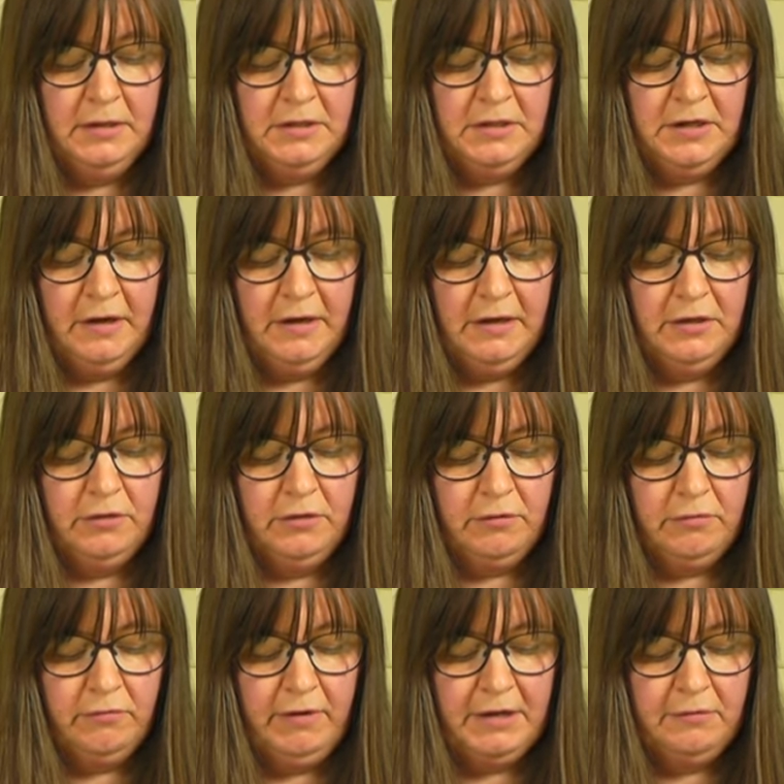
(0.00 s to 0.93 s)
Tighten your
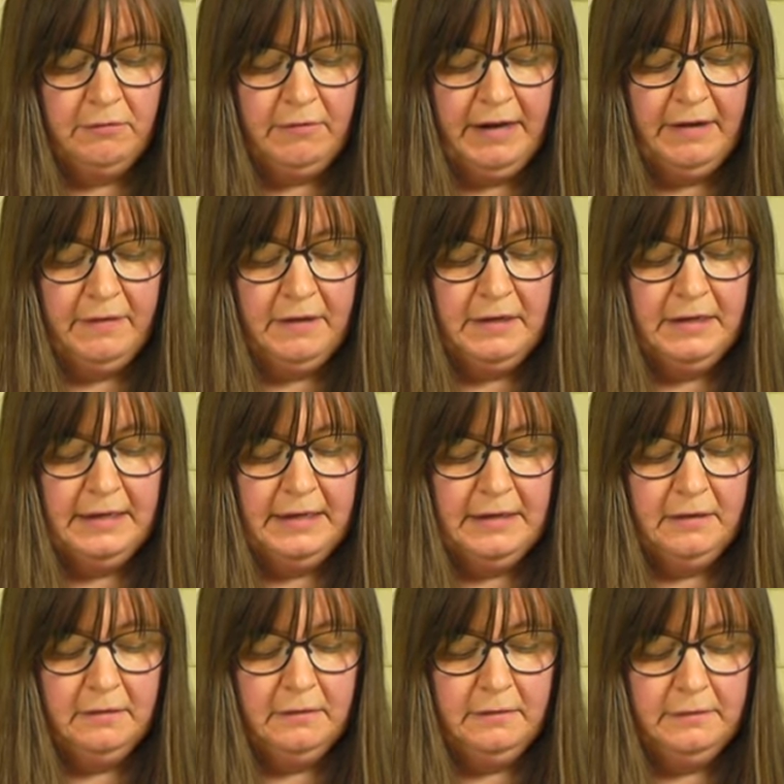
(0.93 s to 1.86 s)
thread around the
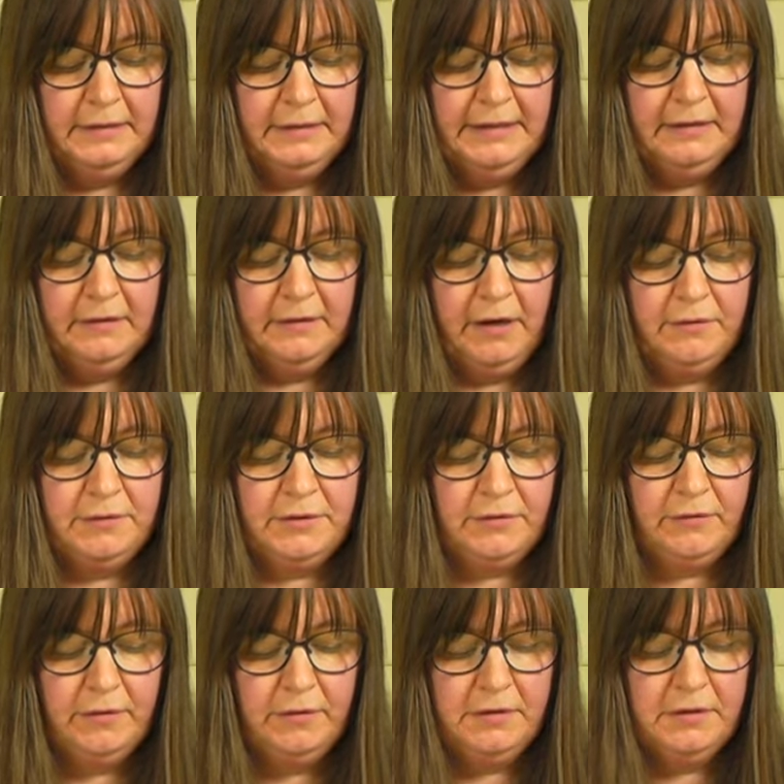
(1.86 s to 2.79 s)
needle. Needle goes
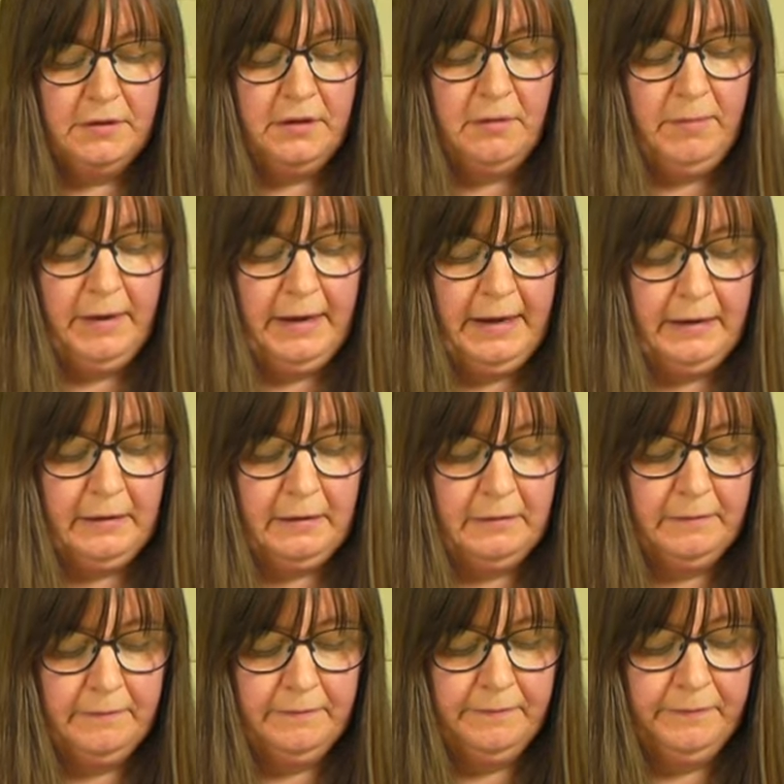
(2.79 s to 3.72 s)
through to the back.